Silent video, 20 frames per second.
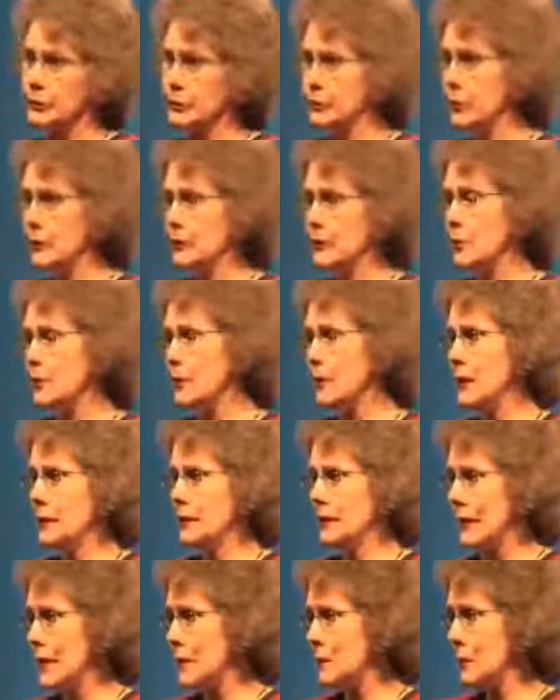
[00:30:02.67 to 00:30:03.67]
you know, they're
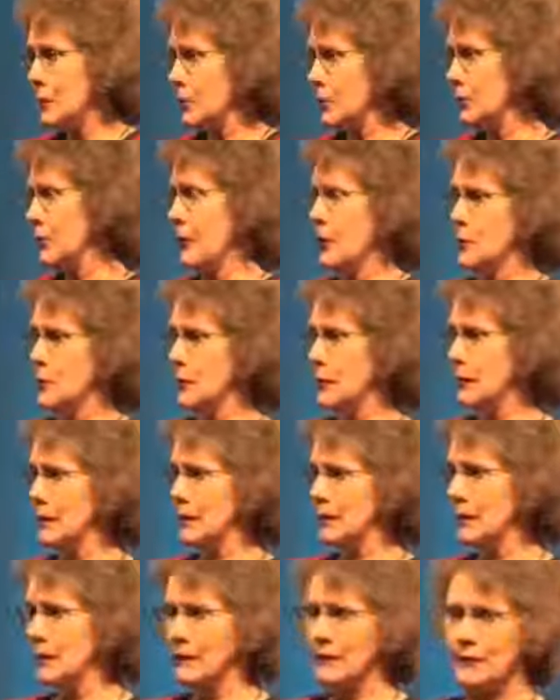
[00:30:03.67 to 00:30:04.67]
being labeled, they're
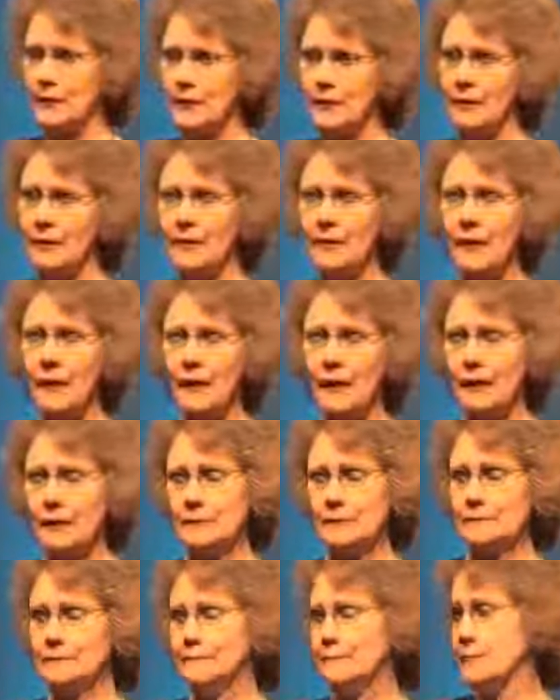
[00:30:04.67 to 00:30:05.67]
being given
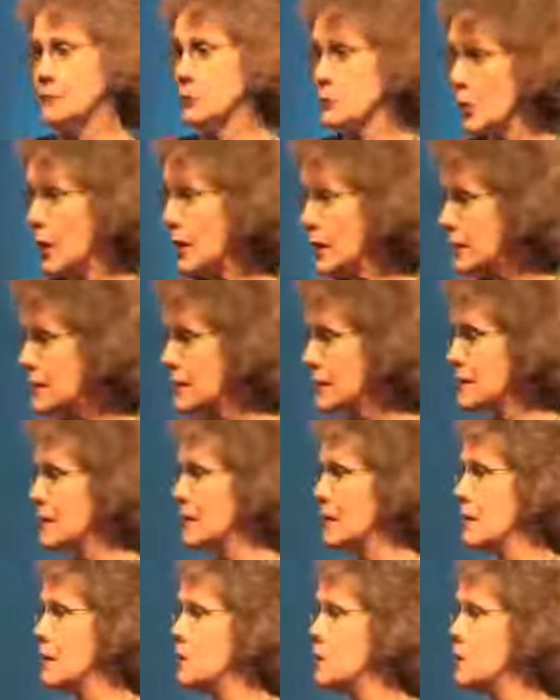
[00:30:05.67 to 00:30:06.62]
um, drugs